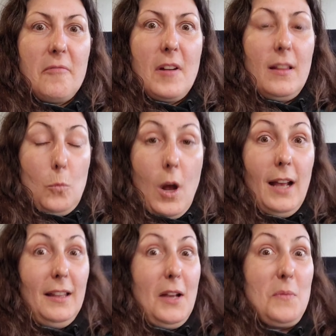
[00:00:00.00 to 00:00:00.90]

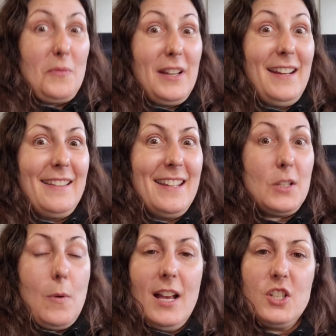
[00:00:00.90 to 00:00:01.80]
while I'm reading
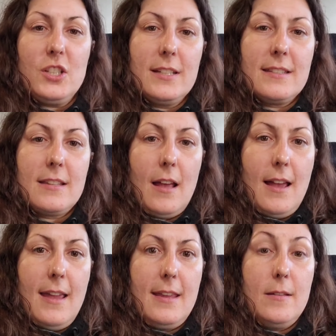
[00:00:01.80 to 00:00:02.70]
these questions,
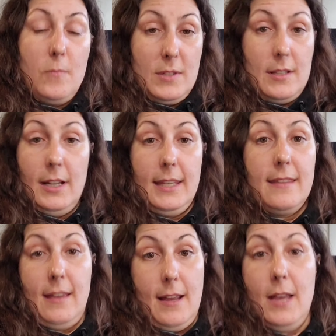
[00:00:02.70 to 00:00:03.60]
I was lucky
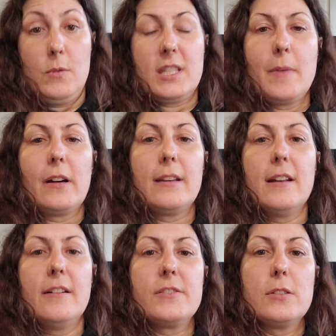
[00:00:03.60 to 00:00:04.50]
that I was smart
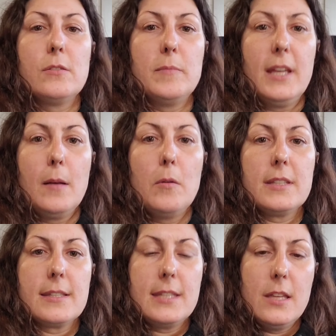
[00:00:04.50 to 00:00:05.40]
enough to be able
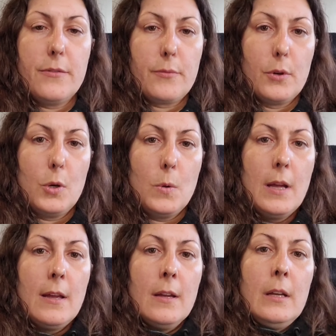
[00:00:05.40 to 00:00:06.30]
to see through
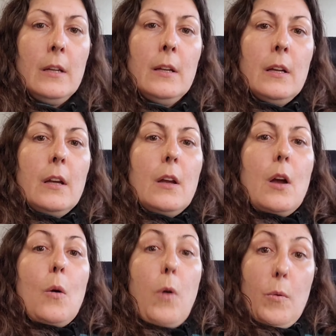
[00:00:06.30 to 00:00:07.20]

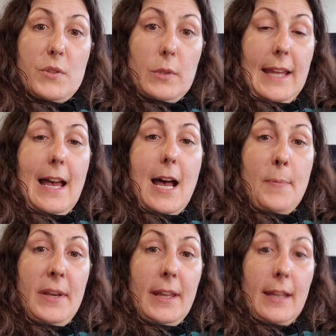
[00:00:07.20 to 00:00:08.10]
what was really
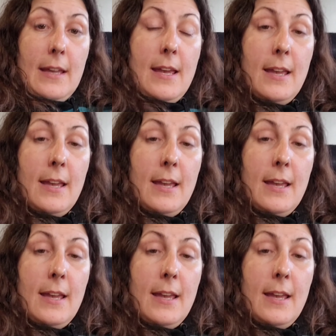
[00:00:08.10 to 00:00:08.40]
happening.